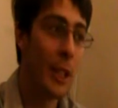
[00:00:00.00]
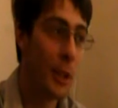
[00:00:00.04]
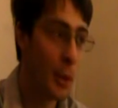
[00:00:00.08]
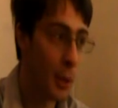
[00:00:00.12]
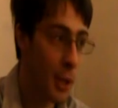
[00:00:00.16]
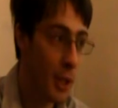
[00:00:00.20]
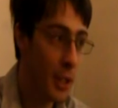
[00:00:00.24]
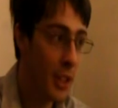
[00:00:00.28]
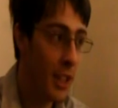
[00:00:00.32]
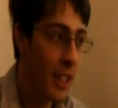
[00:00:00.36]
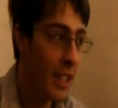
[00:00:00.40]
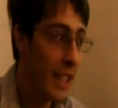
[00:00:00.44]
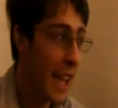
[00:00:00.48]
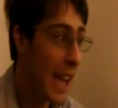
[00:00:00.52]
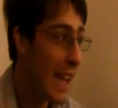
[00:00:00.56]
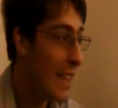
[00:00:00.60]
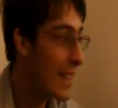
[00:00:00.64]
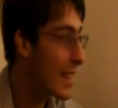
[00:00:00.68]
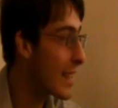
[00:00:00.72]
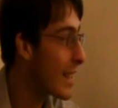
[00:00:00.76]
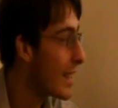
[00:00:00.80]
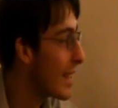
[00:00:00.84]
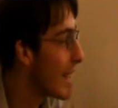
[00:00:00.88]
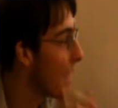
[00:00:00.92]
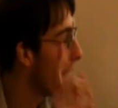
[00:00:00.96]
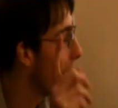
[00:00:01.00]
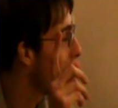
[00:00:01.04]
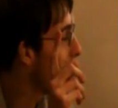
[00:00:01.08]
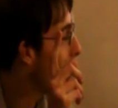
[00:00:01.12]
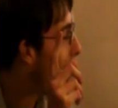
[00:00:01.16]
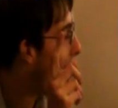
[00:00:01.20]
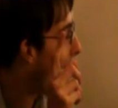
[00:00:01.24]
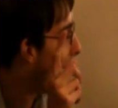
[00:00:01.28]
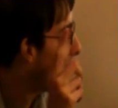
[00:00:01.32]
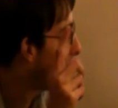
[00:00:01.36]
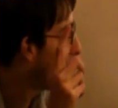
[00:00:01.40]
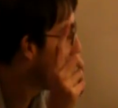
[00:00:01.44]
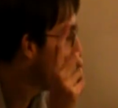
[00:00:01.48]
you're in the desert,
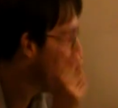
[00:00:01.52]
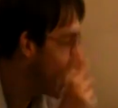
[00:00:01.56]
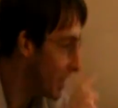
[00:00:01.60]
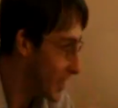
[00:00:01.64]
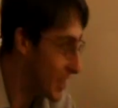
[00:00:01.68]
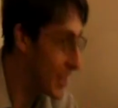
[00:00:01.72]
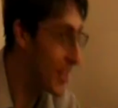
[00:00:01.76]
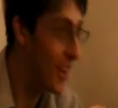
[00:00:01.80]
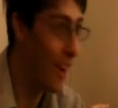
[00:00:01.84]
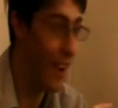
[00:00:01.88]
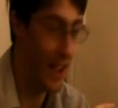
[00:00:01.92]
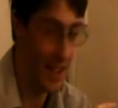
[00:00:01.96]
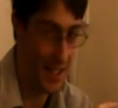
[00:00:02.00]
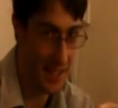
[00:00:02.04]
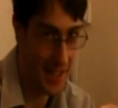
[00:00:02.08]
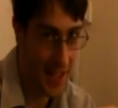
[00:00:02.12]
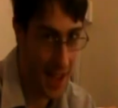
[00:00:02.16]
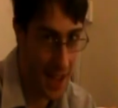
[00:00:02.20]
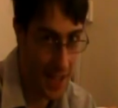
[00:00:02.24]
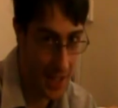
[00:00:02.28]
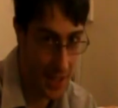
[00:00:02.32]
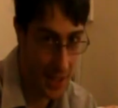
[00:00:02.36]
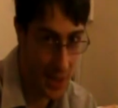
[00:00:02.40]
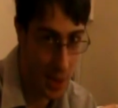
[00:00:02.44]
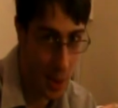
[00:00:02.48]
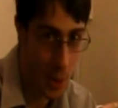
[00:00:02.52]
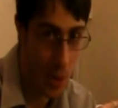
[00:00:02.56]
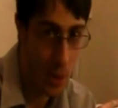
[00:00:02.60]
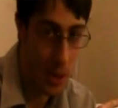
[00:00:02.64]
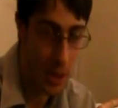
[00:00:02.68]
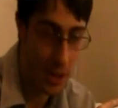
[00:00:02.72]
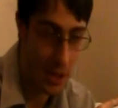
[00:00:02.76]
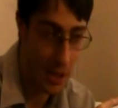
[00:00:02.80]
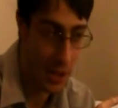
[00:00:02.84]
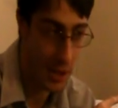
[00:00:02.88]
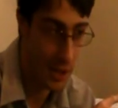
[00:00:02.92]
and this guy starts talking to